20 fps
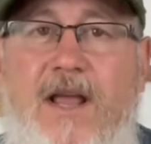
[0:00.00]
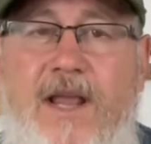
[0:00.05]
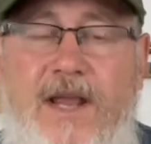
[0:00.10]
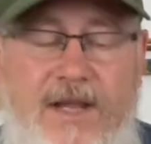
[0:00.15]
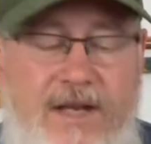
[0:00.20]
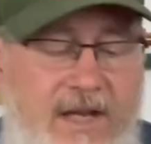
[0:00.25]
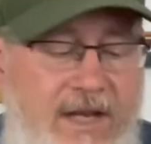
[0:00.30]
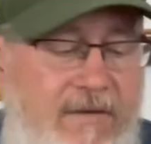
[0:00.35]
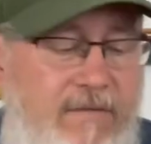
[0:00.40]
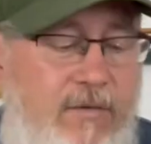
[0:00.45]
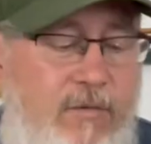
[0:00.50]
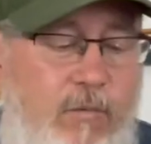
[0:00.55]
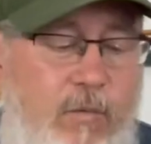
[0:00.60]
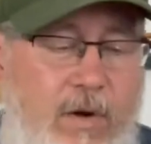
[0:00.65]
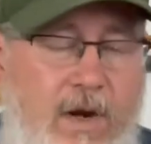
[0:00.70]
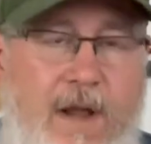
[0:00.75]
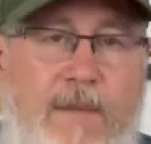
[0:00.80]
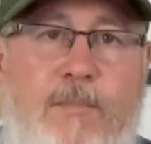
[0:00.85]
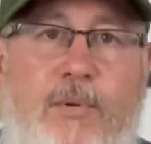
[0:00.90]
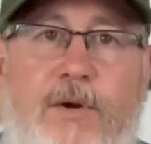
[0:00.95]
And even
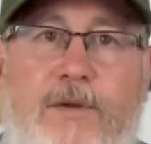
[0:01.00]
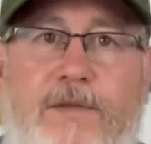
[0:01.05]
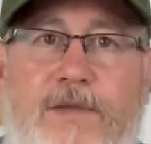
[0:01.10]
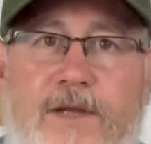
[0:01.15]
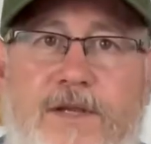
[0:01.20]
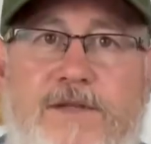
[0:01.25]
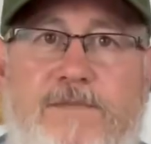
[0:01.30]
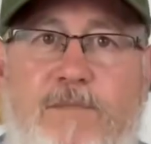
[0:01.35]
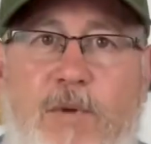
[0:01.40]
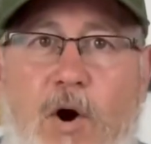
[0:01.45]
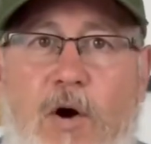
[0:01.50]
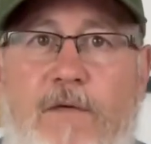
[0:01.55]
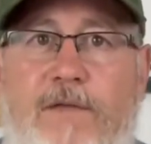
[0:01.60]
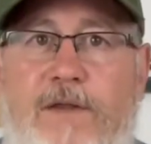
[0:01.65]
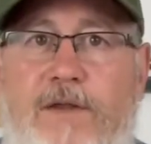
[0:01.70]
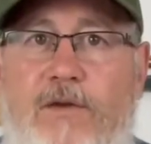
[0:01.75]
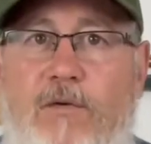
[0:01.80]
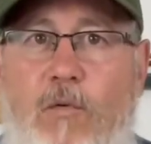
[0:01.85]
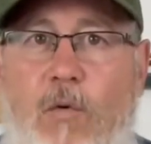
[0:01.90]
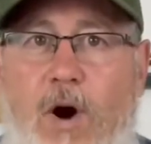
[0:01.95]
when I put these both
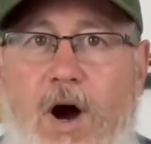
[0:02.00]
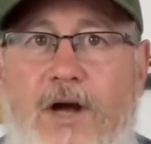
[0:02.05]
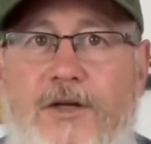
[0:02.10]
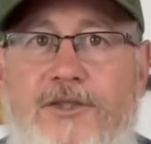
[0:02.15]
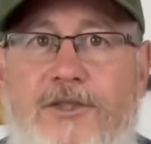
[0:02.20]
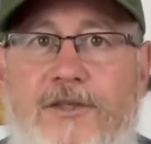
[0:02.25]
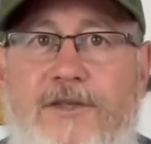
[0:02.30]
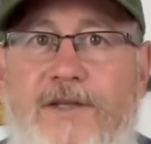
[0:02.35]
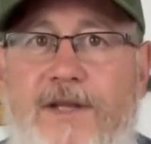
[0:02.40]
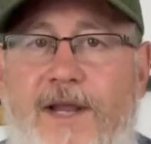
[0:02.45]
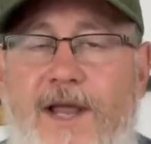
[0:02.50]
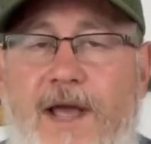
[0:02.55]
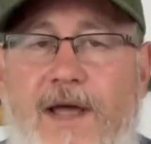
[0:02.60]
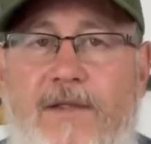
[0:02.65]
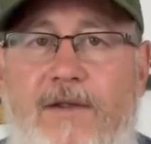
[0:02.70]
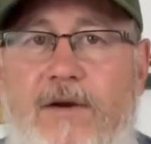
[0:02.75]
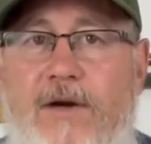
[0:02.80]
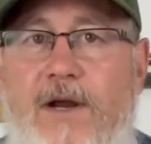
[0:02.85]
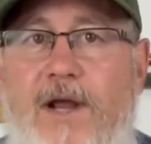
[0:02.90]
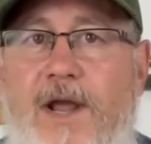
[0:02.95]
in the washer
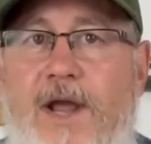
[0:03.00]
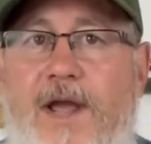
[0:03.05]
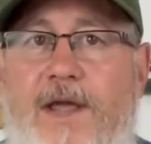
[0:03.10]
together